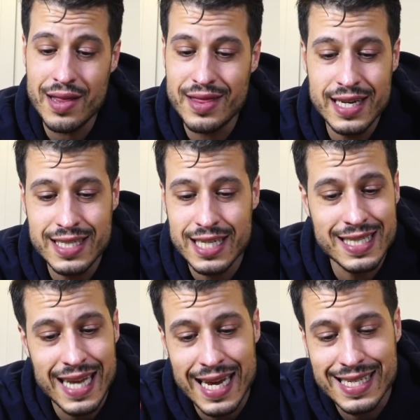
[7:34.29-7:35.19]
This just
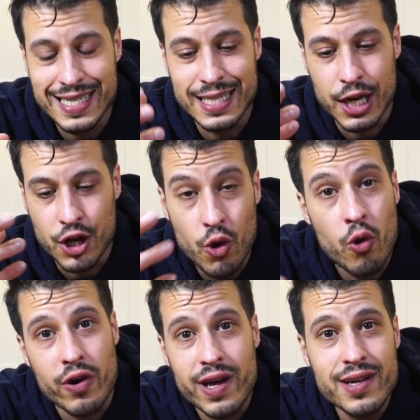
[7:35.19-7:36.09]
tastes
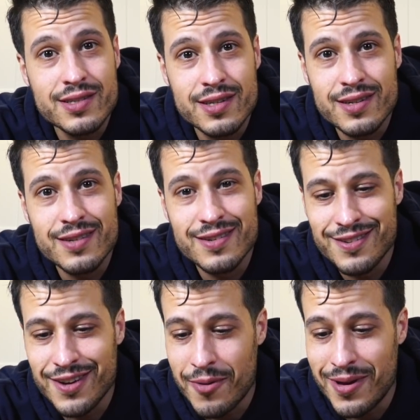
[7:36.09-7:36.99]
glorious.
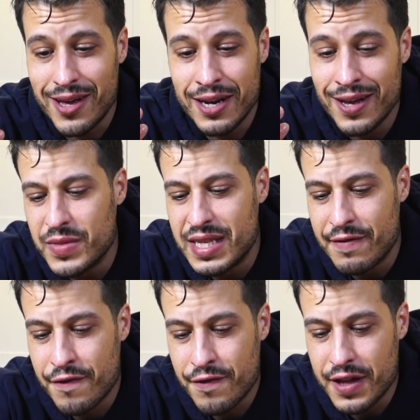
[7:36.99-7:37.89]
I mean,
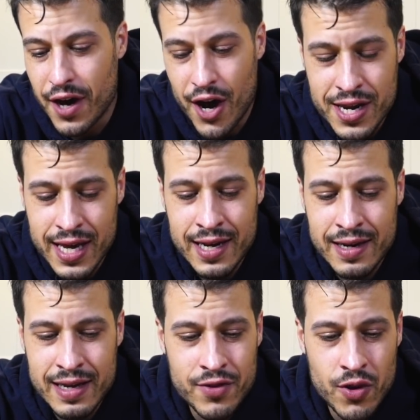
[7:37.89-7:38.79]
the onion,
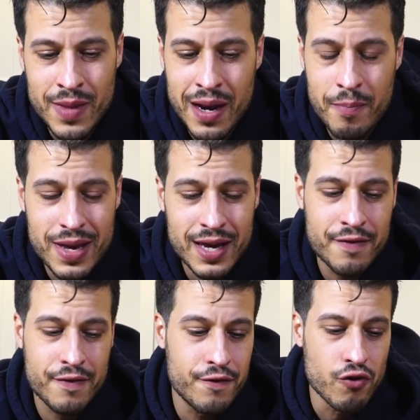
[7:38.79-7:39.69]
even though I'm not a big
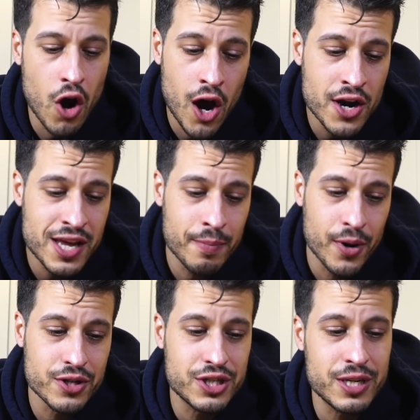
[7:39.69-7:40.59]
raw onion
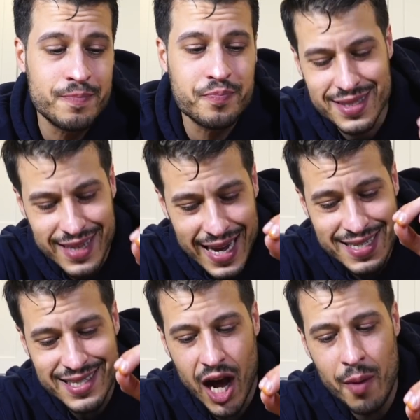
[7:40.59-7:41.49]
person,
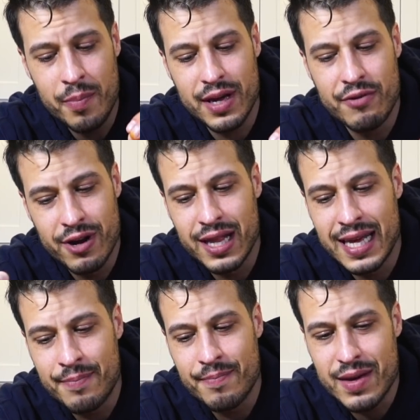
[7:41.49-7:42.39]
diced up, it
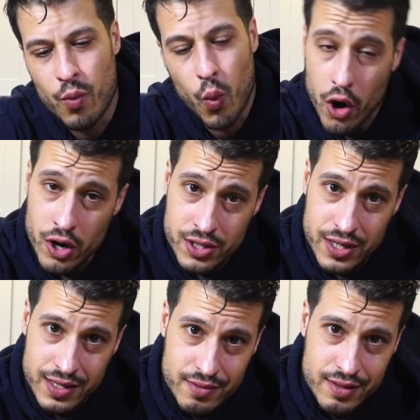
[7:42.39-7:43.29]
really works.
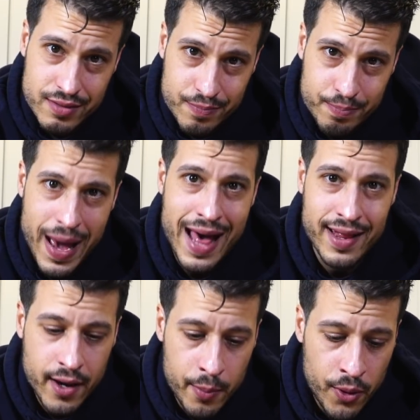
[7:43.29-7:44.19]
It's
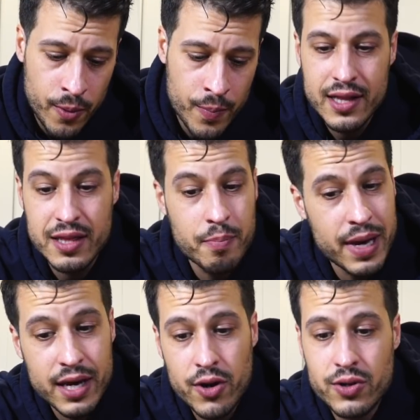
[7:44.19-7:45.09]
palatable. The
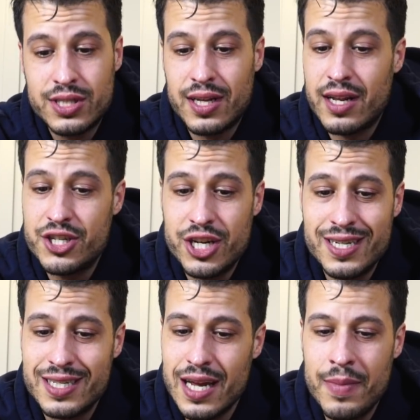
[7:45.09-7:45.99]
pickle is
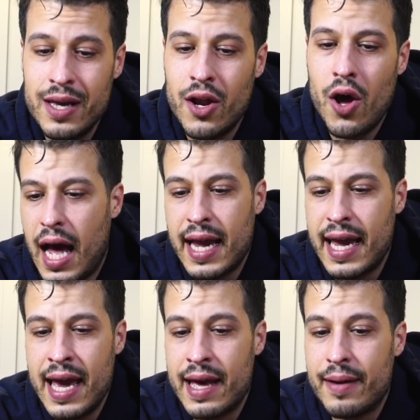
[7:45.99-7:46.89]
delicious. I mean, I
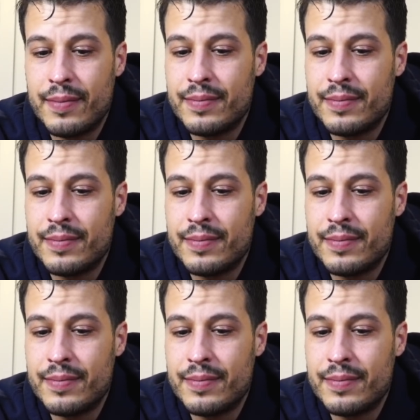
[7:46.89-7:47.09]
can't.